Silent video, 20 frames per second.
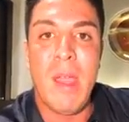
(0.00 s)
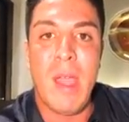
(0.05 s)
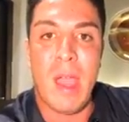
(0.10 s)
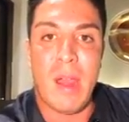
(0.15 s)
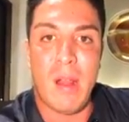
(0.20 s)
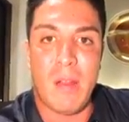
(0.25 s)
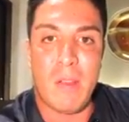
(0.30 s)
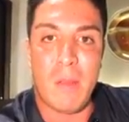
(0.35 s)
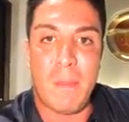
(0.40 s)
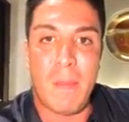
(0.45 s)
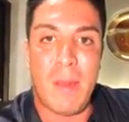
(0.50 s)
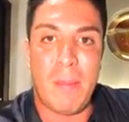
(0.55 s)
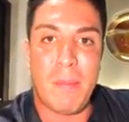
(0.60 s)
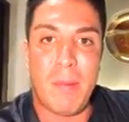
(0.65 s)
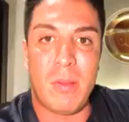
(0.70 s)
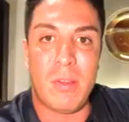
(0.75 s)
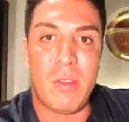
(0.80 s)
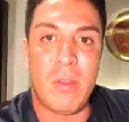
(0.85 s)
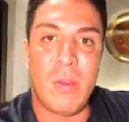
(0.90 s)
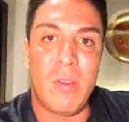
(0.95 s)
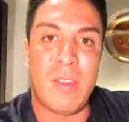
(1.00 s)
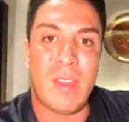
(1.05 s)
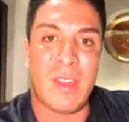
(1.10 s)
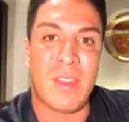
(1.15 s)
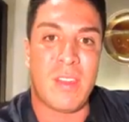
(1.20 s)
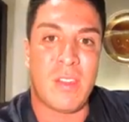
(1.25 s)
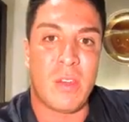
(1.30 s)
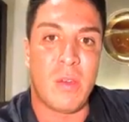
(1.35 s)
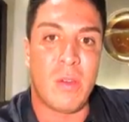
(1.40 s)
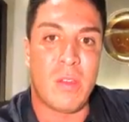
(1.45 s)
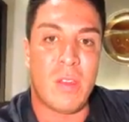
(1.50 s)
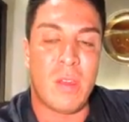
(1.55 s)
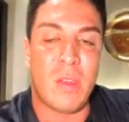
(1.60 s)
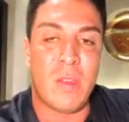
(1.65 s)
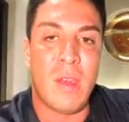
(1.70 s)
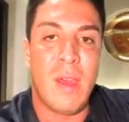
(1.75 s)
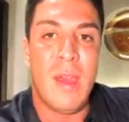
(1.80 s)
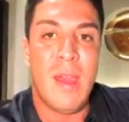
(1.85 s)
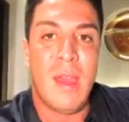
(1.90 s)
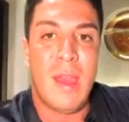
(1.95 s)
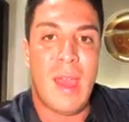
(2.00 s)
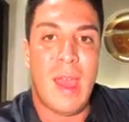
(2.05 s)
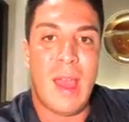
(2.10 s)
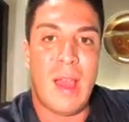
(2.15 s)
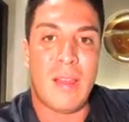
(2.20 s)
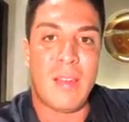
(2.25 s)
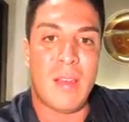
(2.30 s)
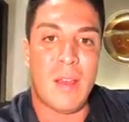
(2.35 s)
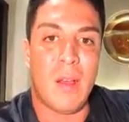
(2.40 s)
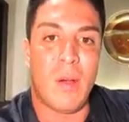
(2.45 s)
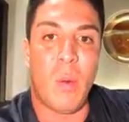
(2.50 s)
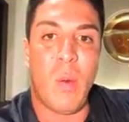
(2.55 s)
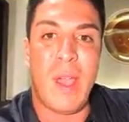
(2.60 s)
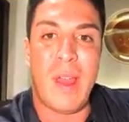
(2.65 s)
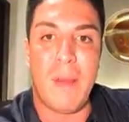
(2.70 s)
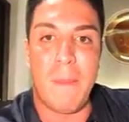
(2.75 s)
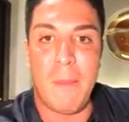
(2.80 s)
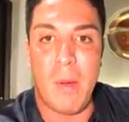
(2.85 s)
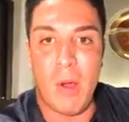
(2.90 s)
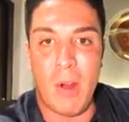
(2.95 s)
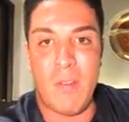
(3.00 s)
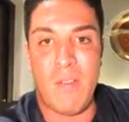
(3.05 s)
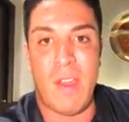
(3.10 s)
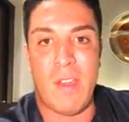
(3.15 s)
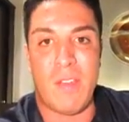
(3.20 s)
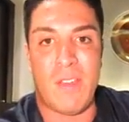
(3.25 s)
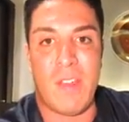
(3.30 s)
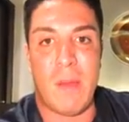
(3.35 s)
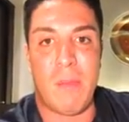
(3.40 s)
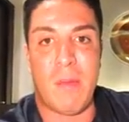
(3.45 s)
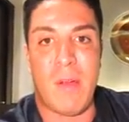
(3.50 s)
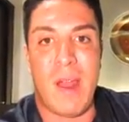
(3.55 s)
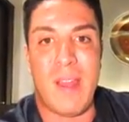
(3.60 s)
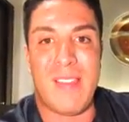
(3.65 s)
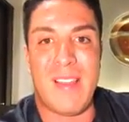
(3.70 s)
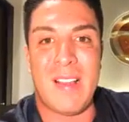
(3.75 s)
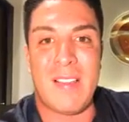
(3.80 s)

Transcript: and other people use excuses as a way to motivate them, right?